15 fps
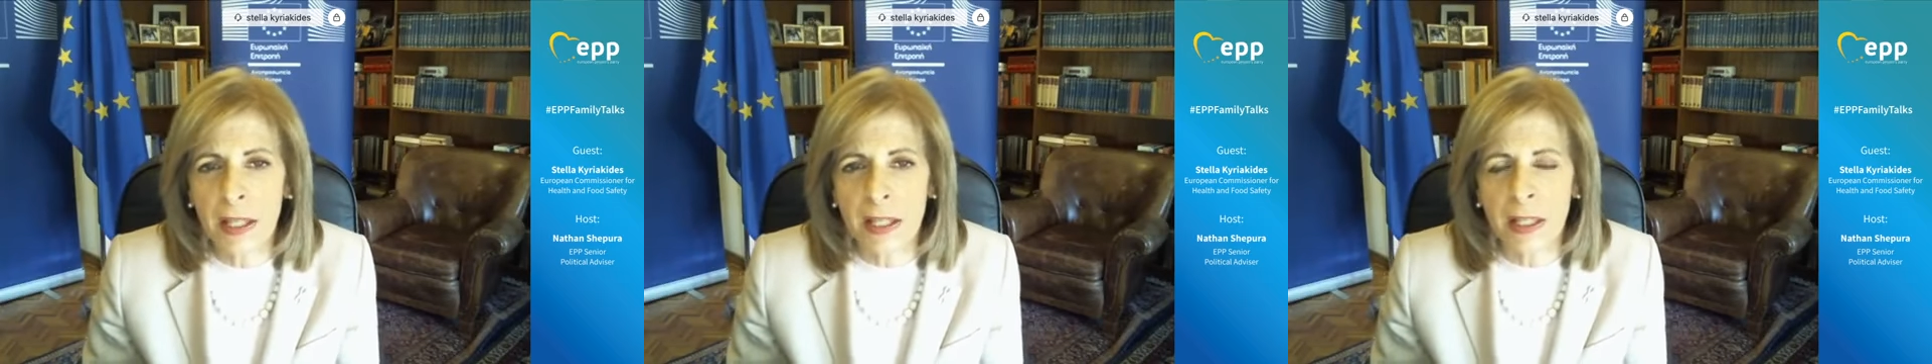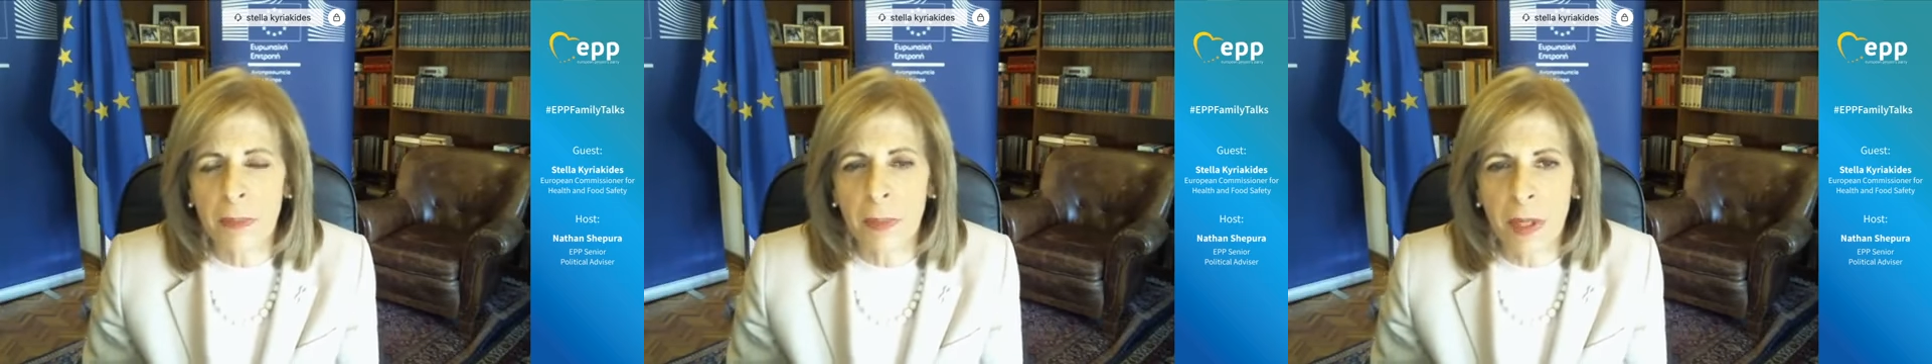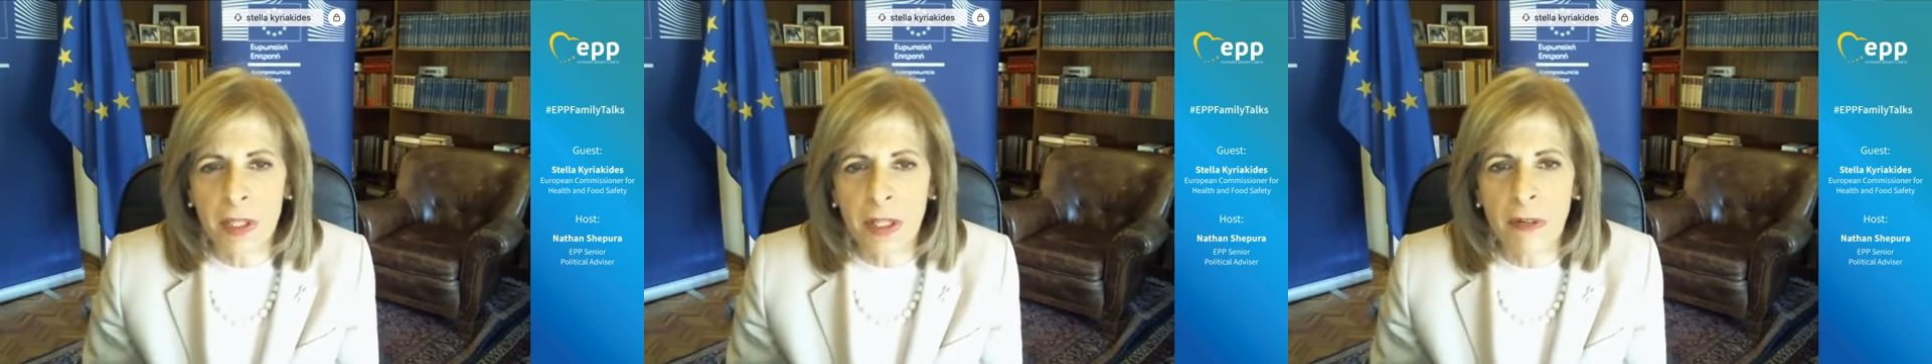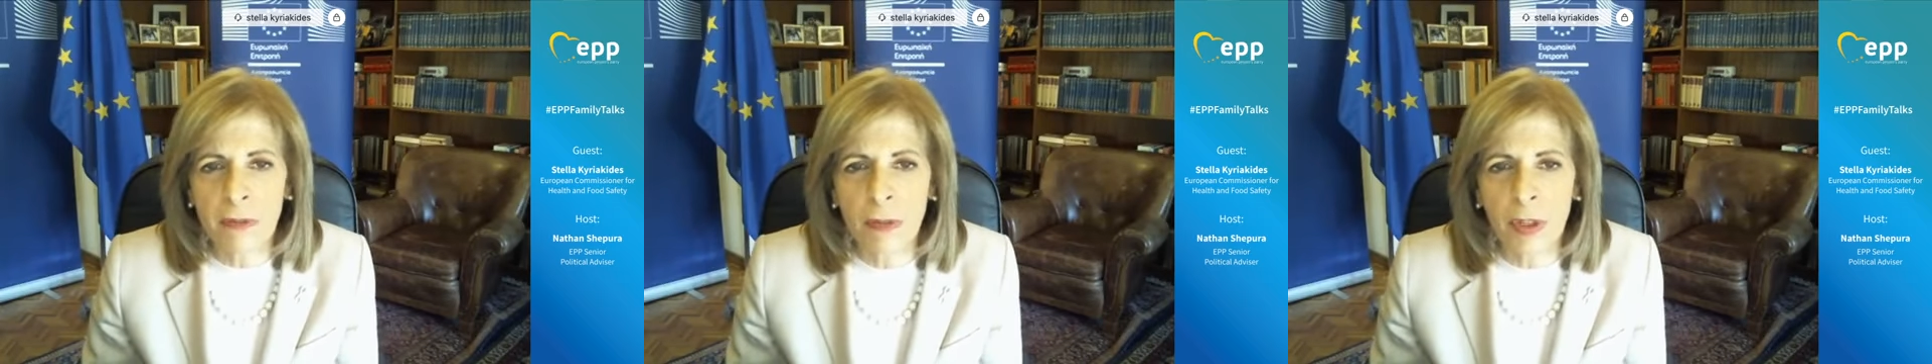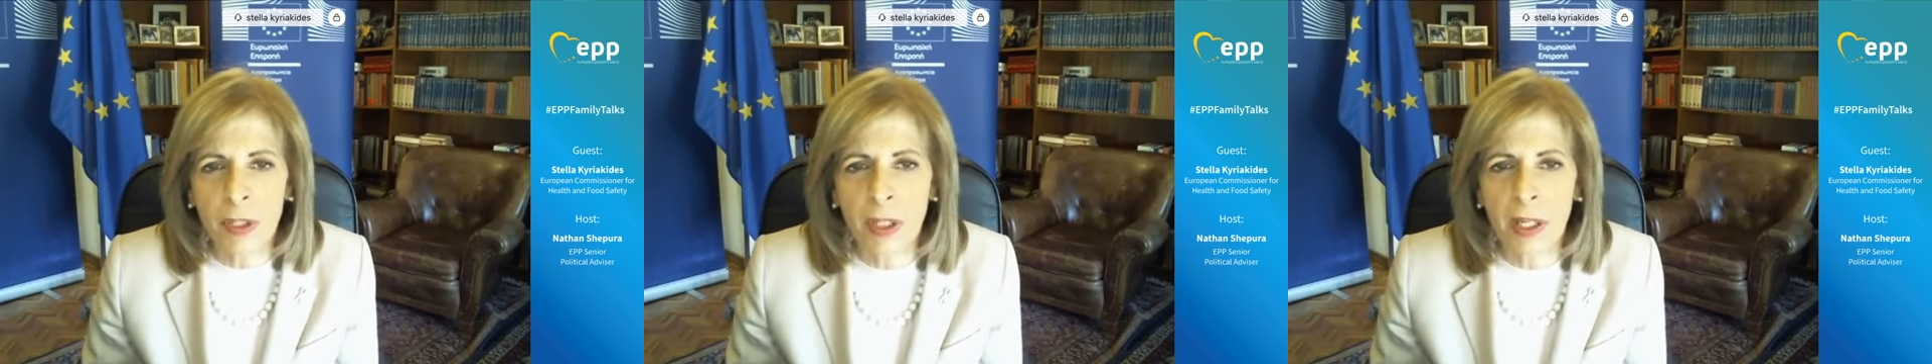President von
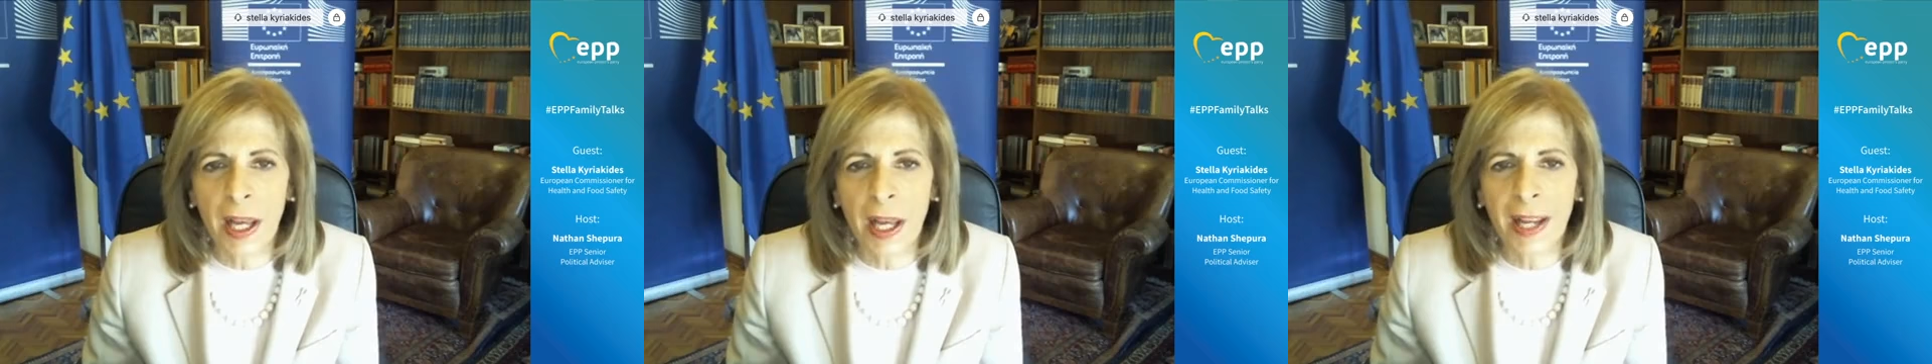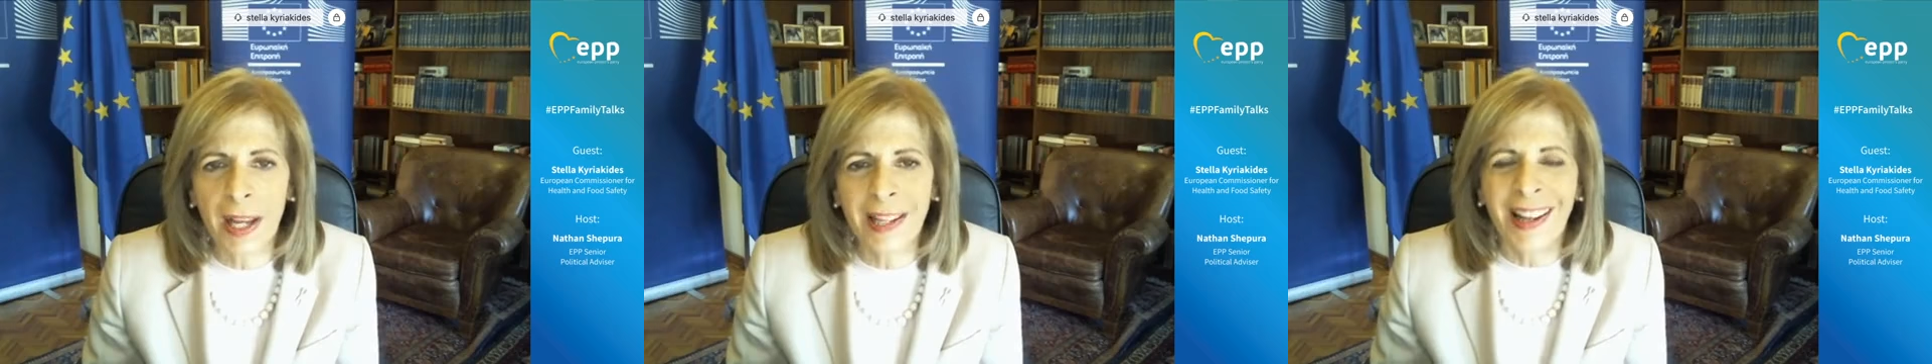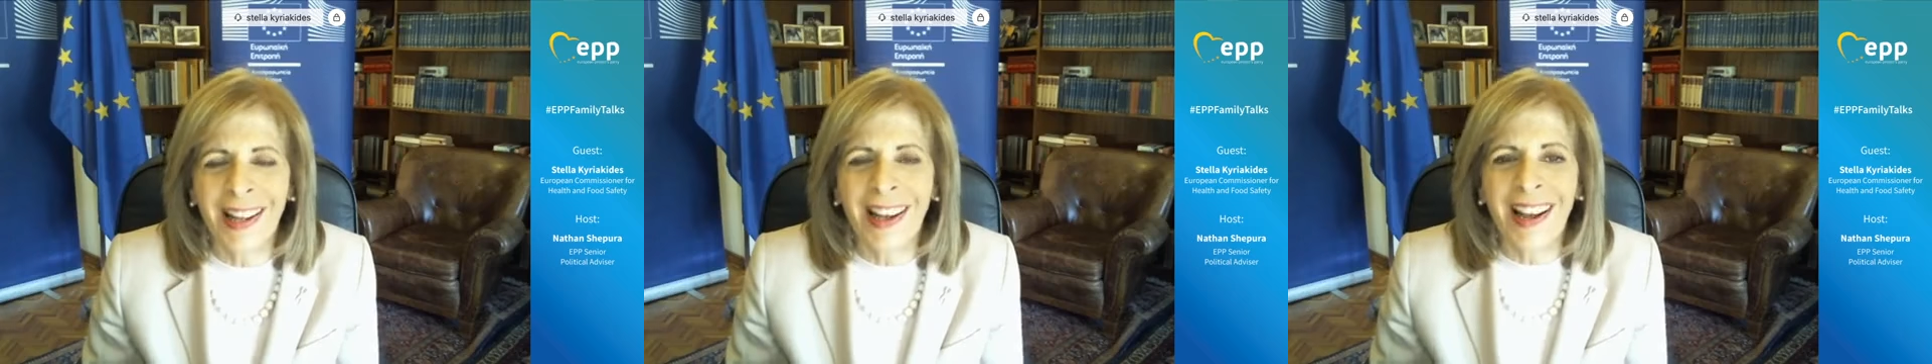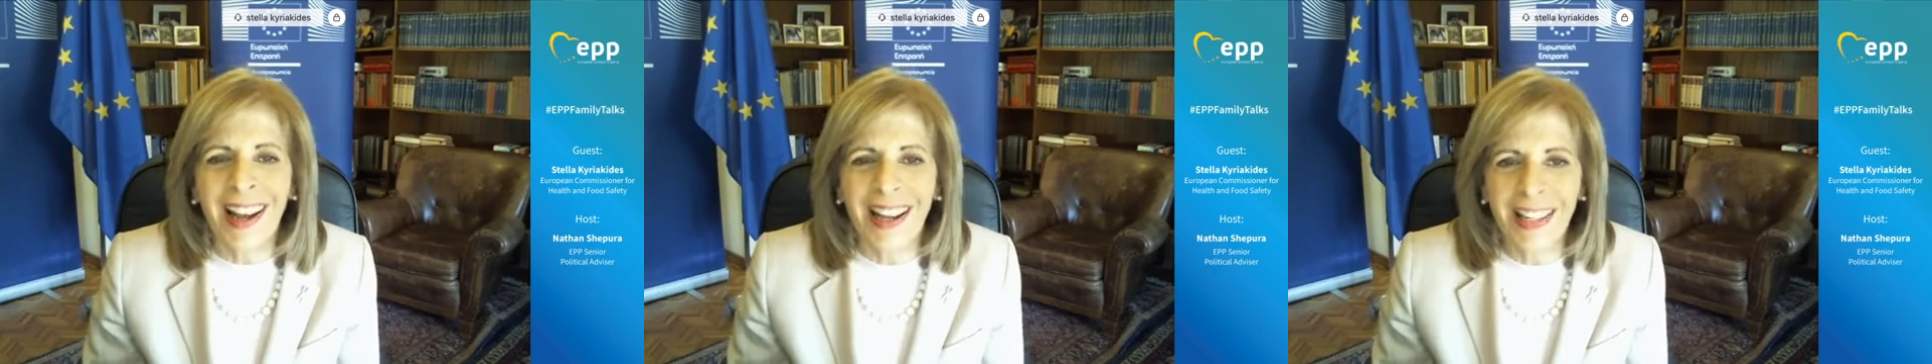der Leyen had